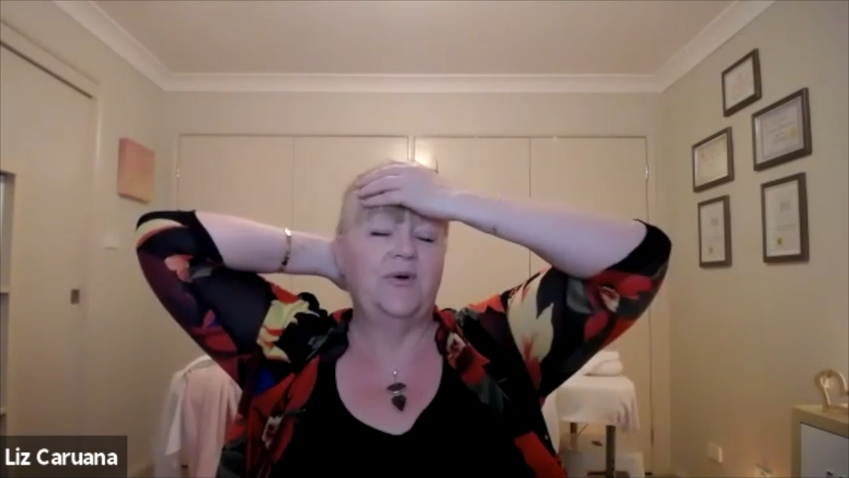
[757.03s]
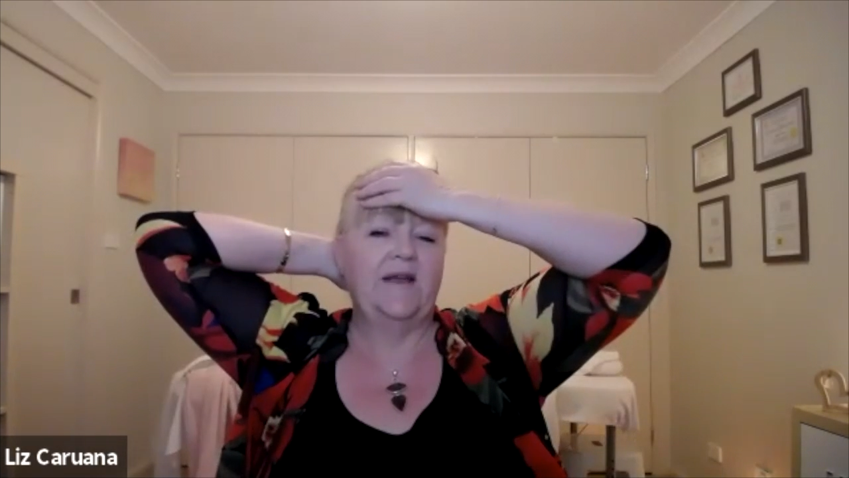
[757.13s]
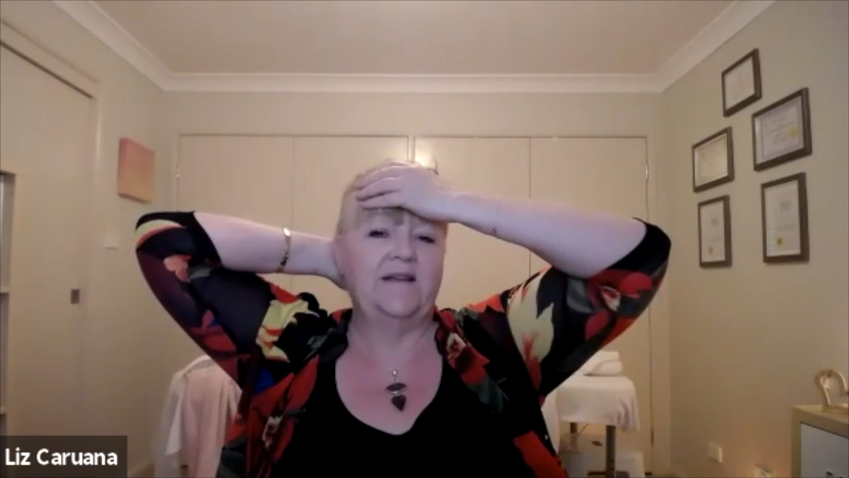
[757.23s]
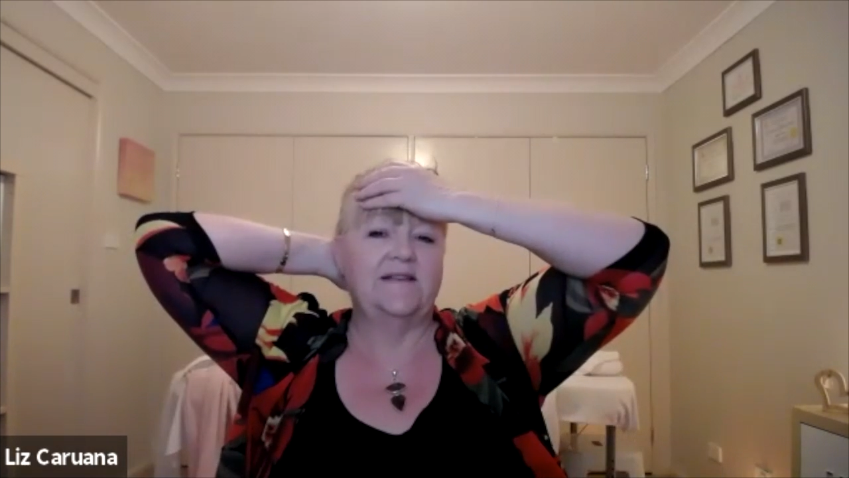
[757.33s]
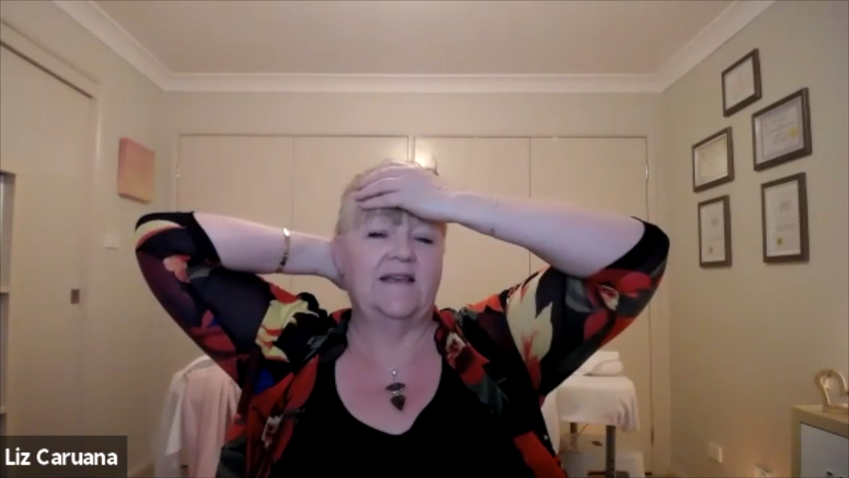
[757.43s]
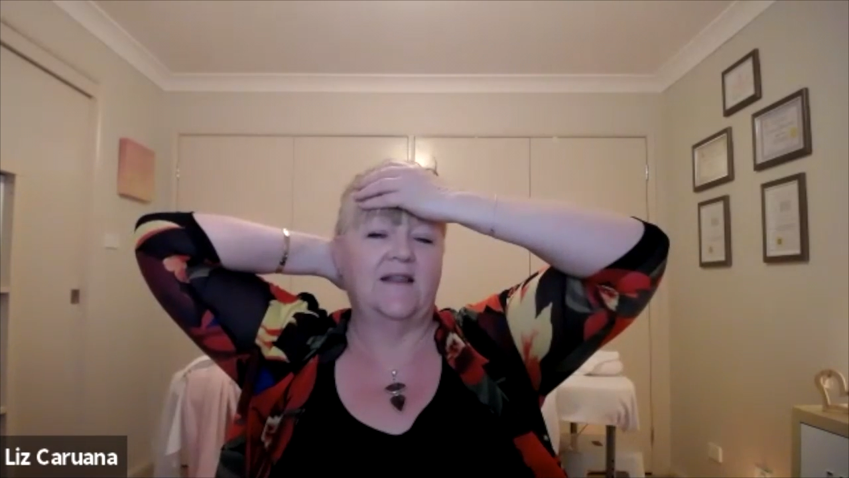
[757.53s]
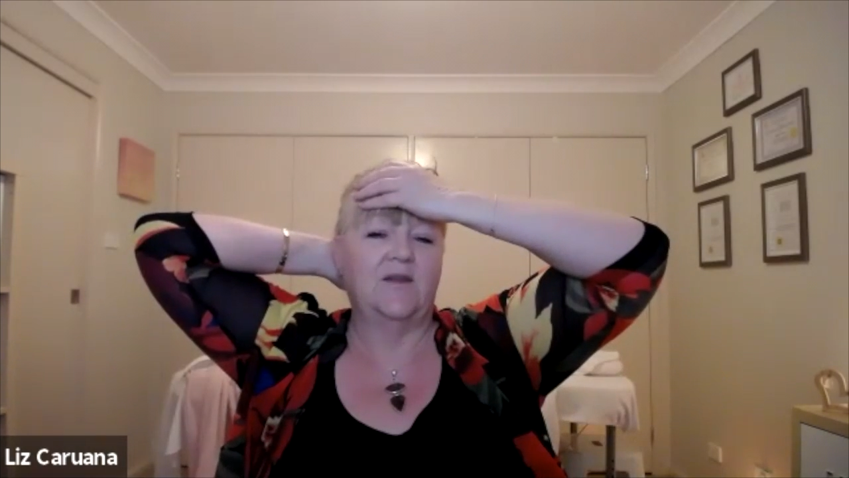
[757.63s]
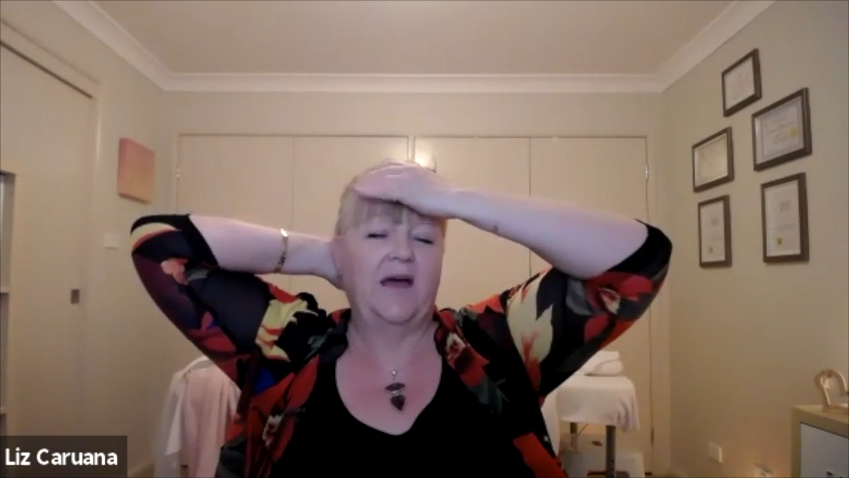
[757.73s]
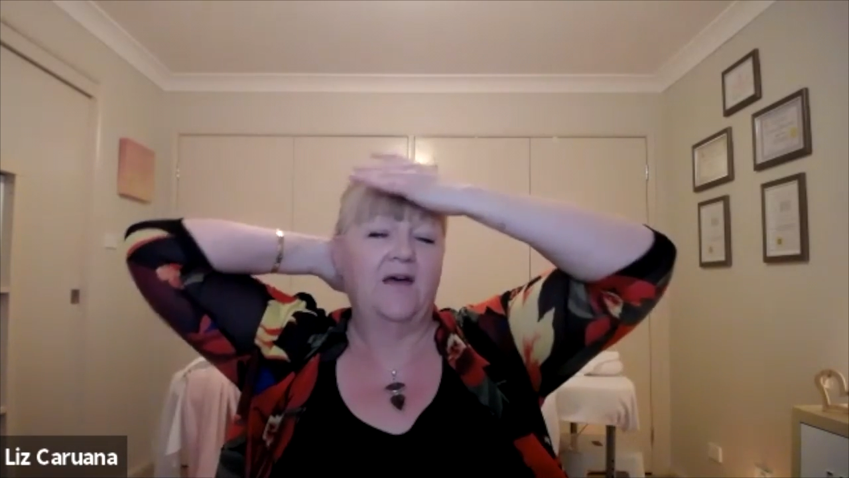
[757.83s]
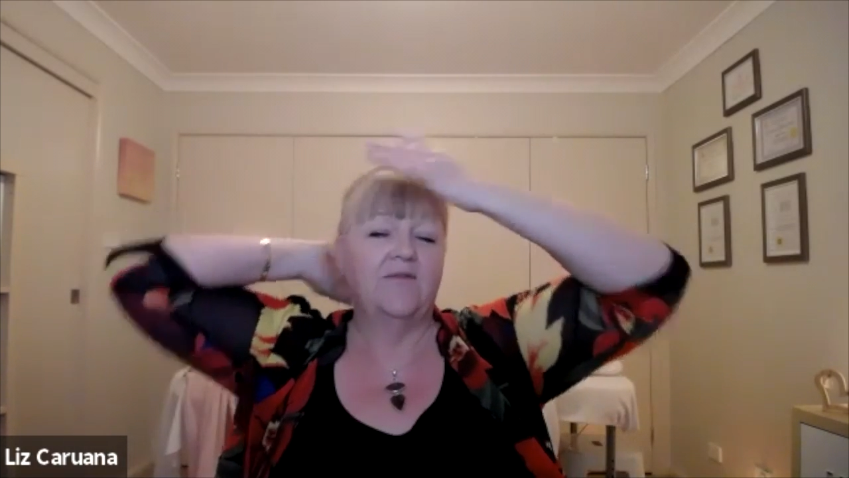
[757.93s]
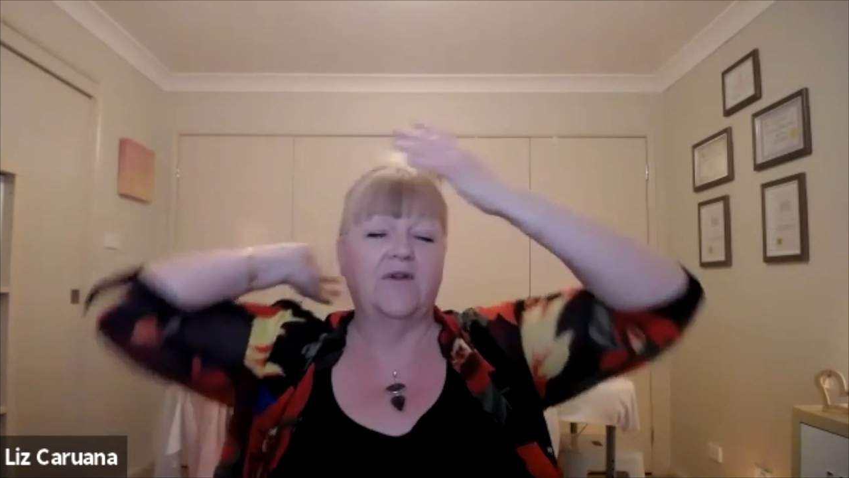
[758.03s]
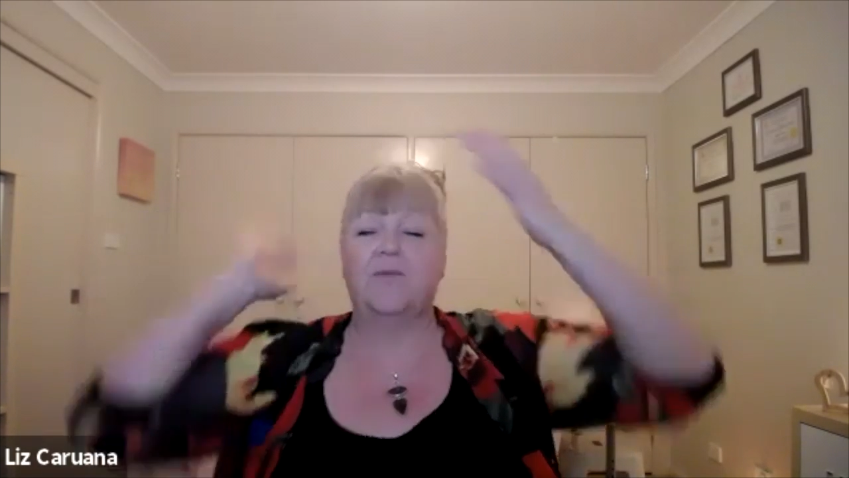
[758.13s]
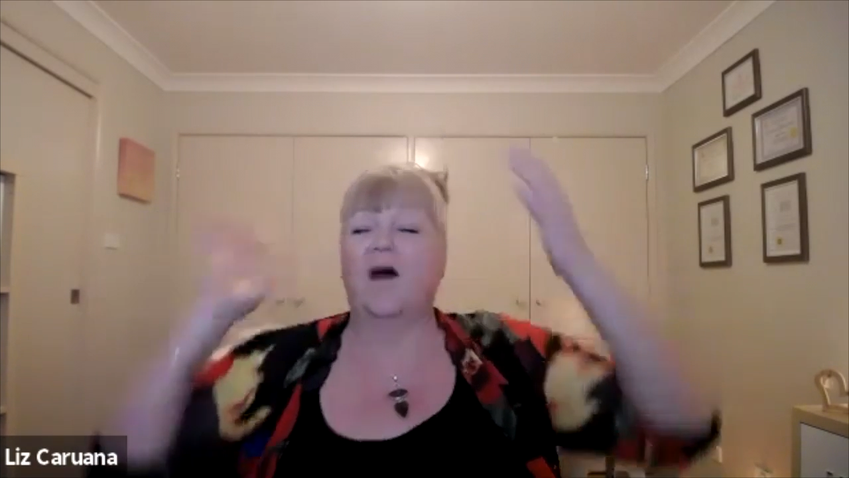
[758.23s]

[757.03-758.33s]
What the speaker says: points in the bathroom.